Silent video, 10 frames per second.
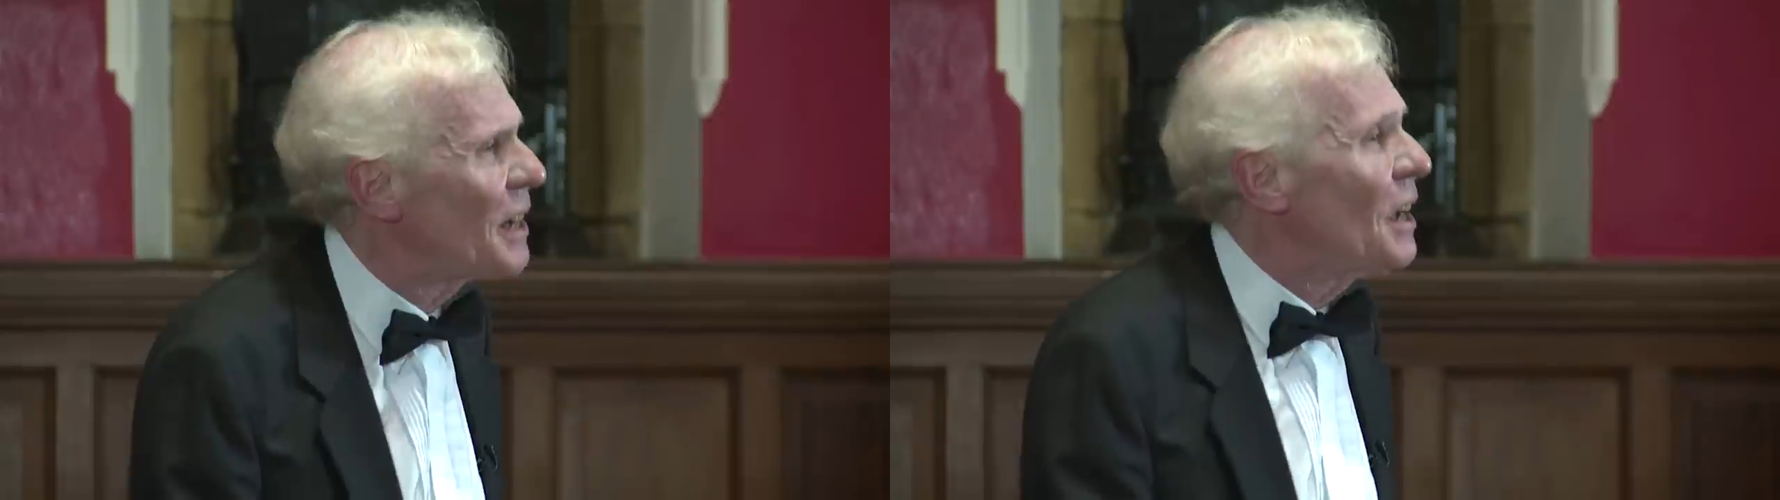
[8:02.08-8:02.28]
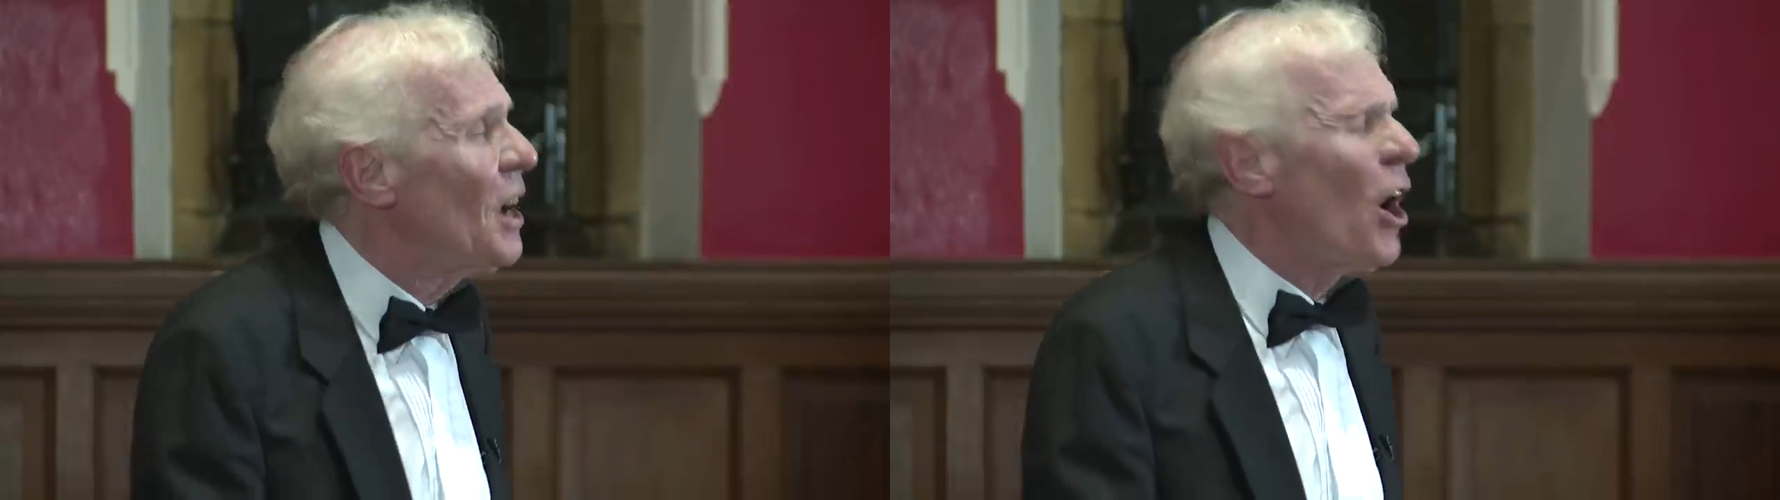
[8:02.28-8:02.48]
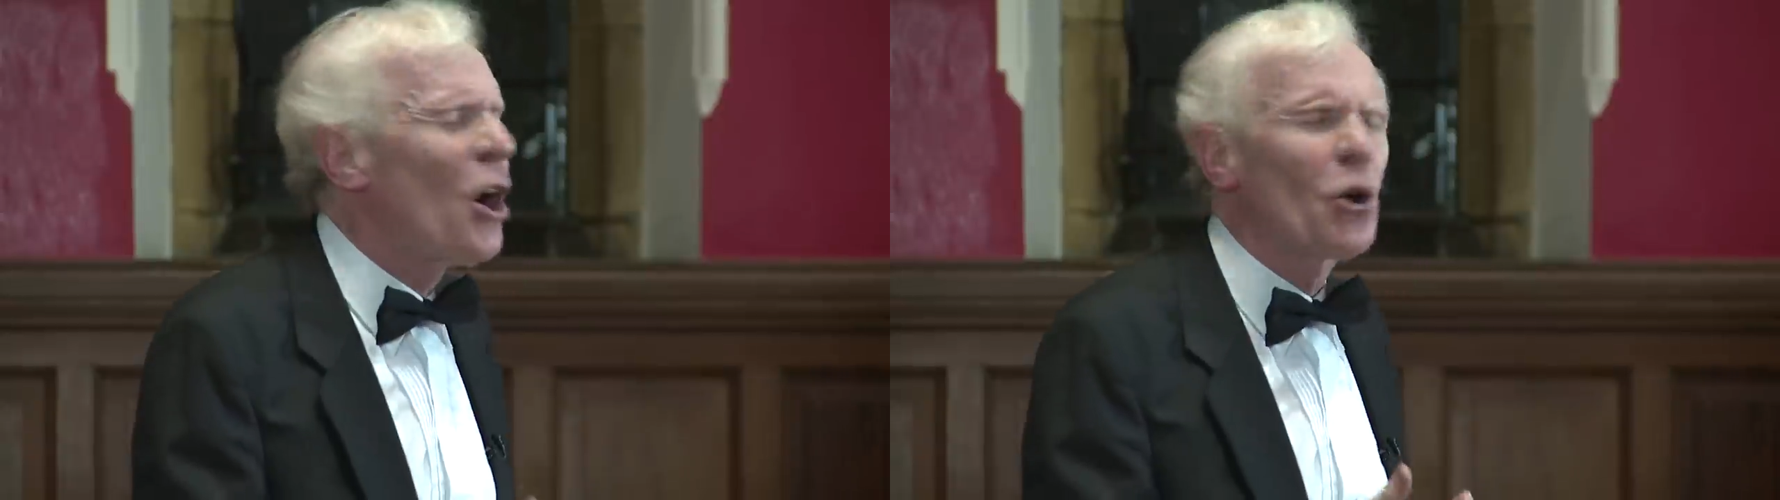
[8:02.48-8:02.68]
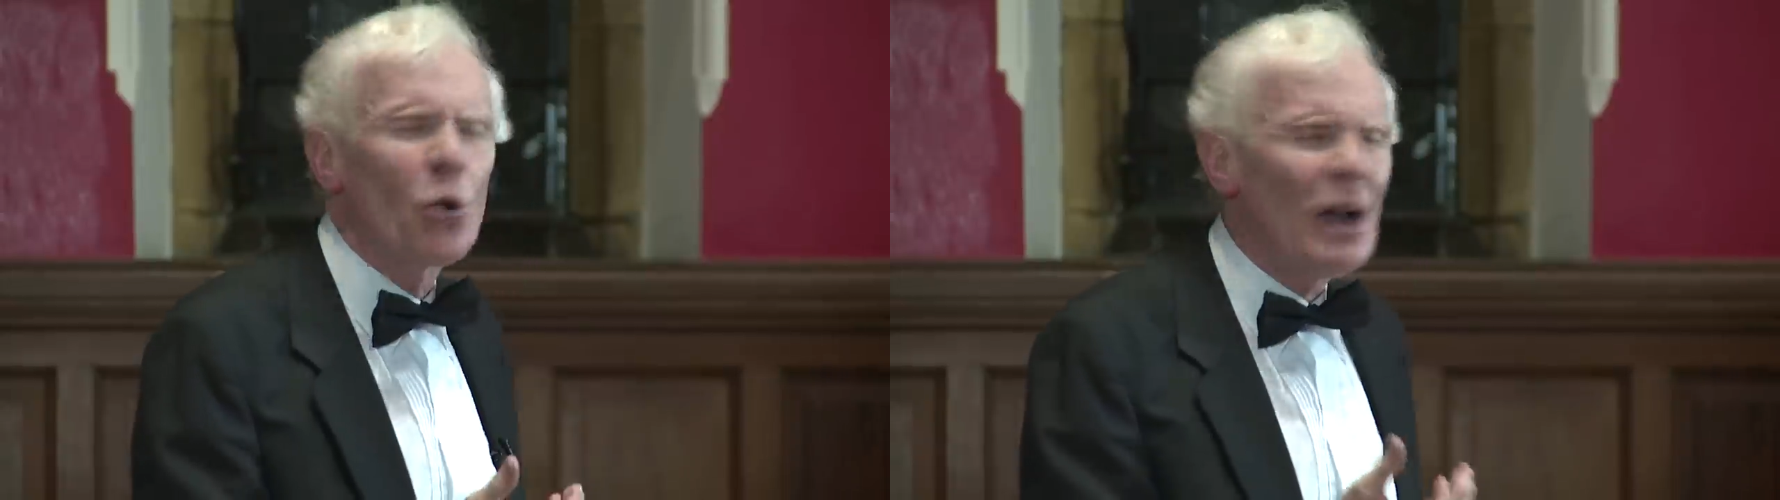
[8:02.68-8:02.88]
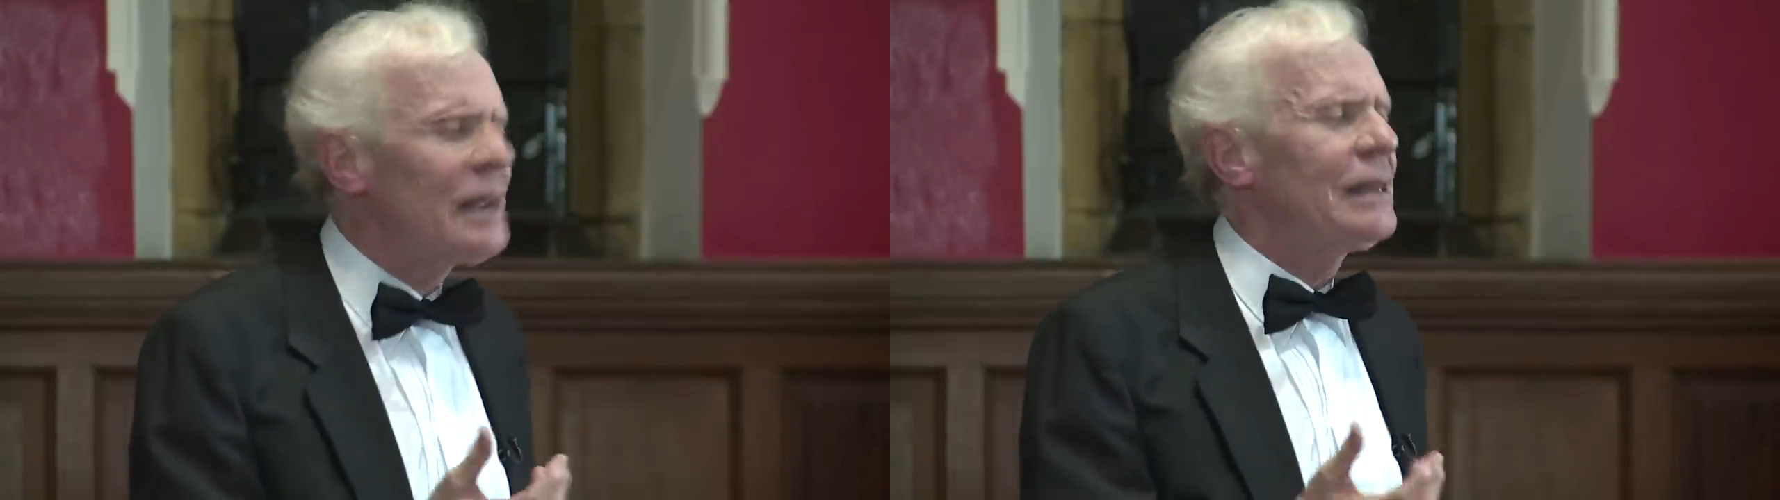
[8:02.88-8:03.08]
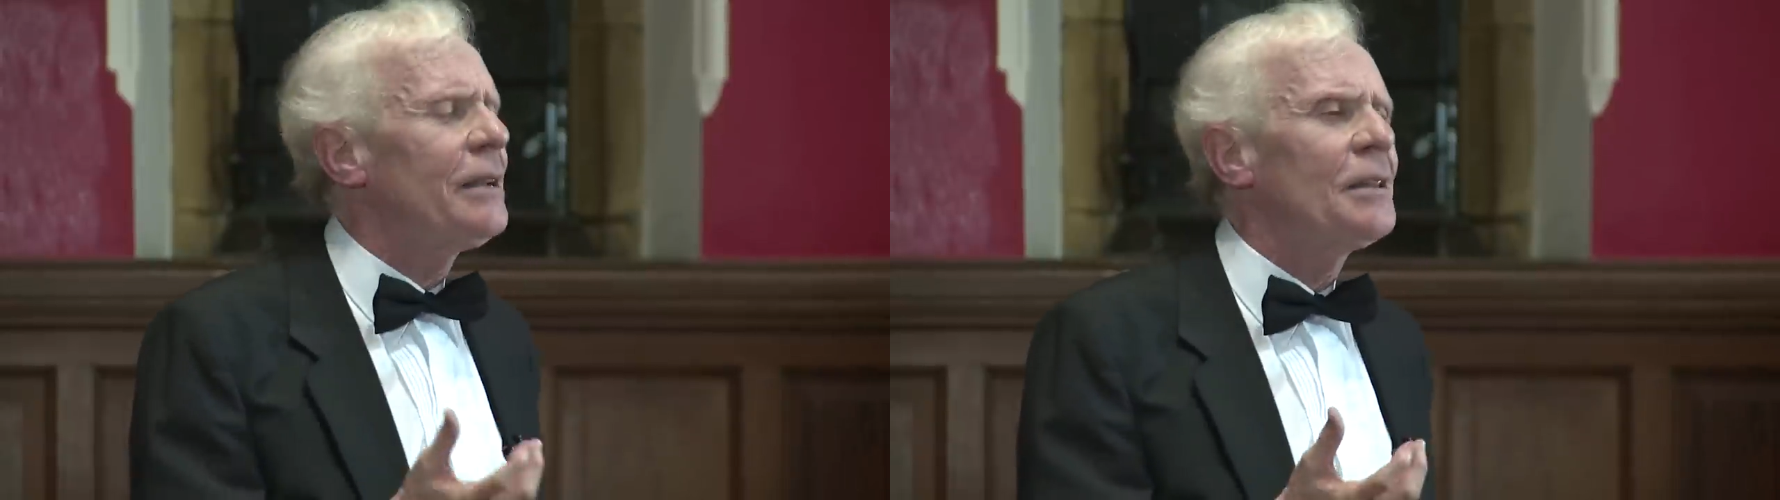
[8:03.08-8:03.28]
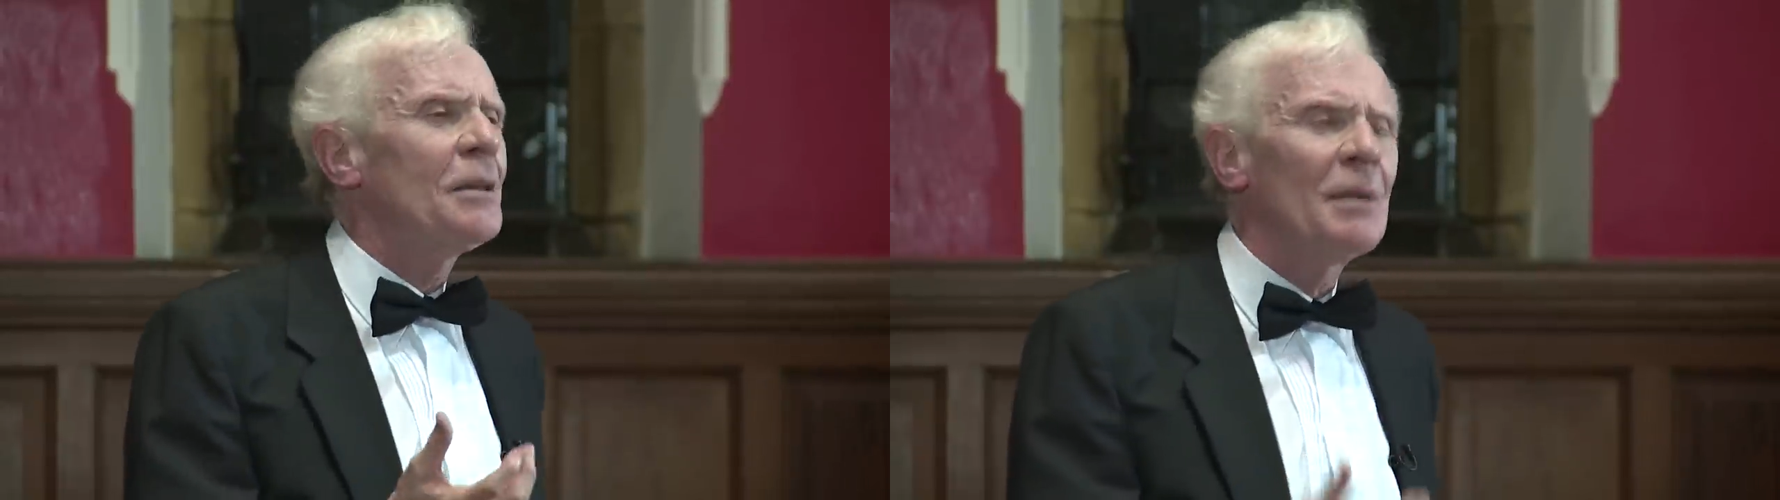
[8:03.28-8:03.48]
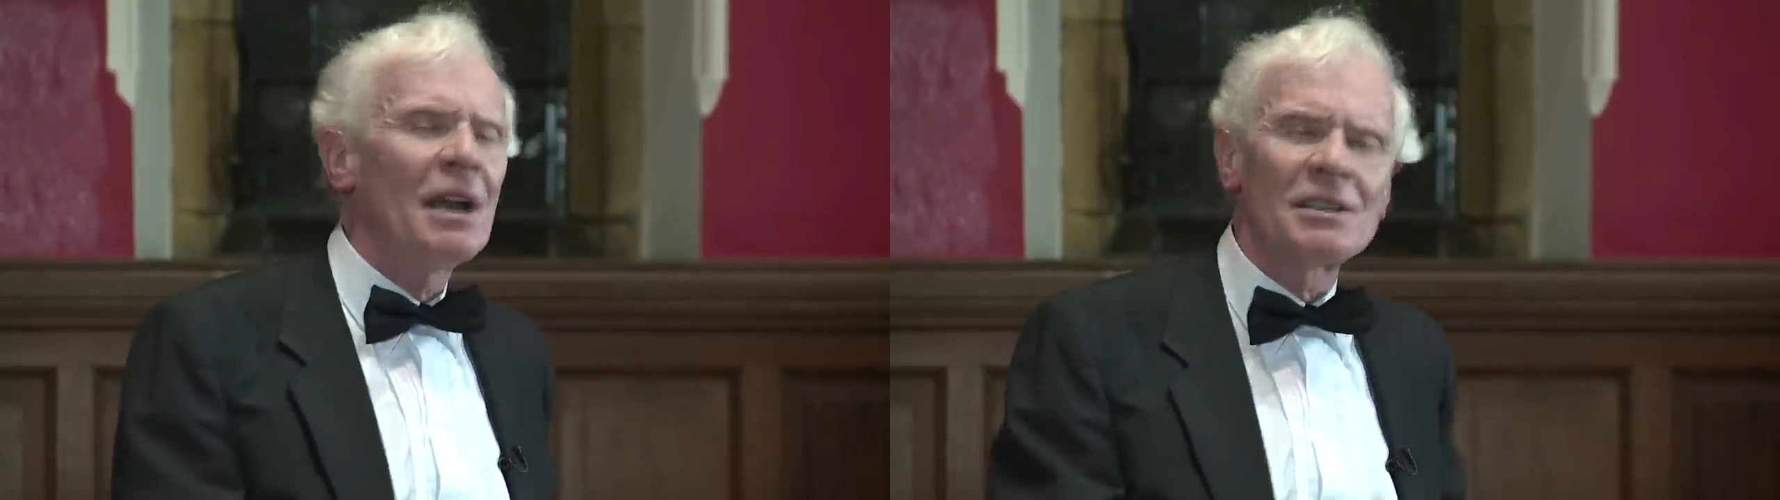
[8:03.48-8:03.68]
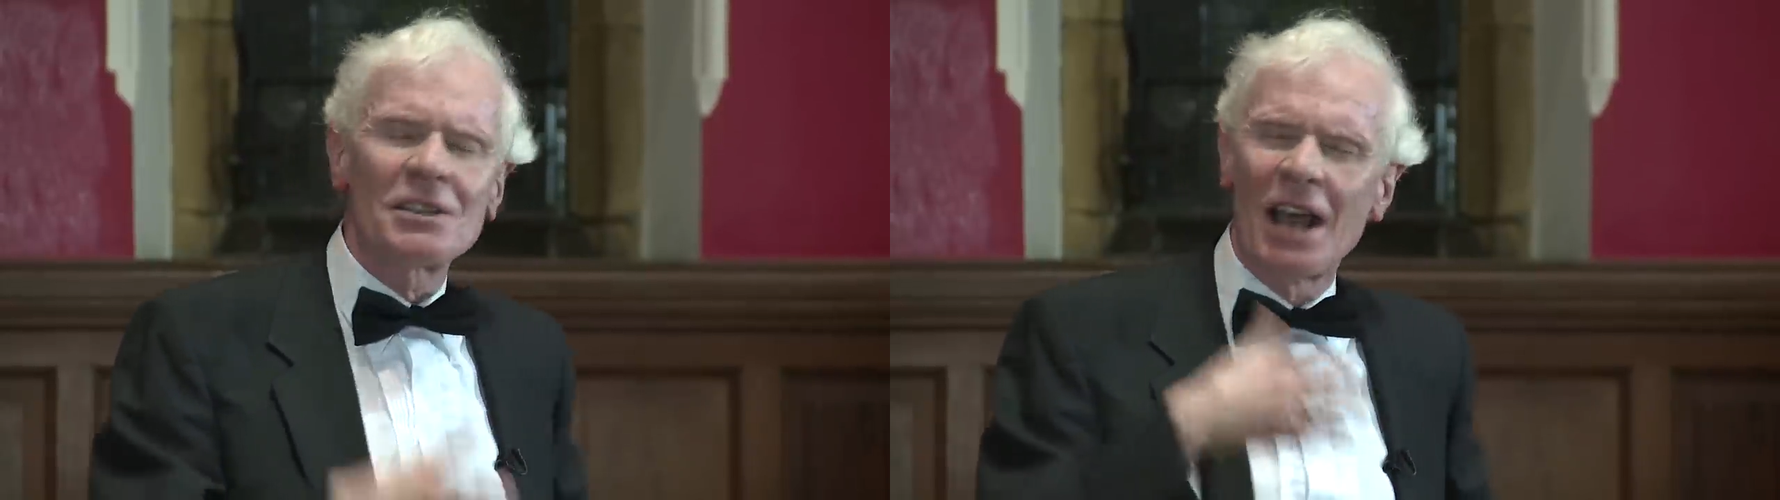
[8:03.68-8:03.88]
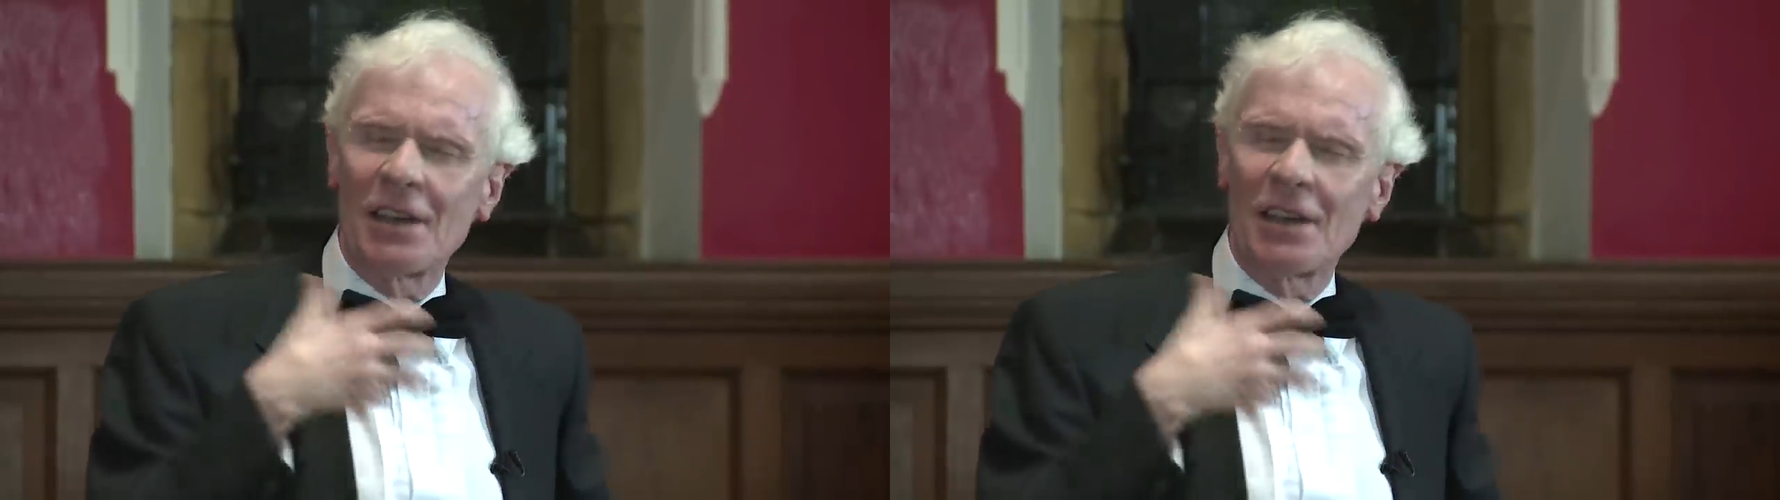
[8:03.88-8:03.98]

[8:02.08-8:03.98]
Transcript: dying are quite clear in their minds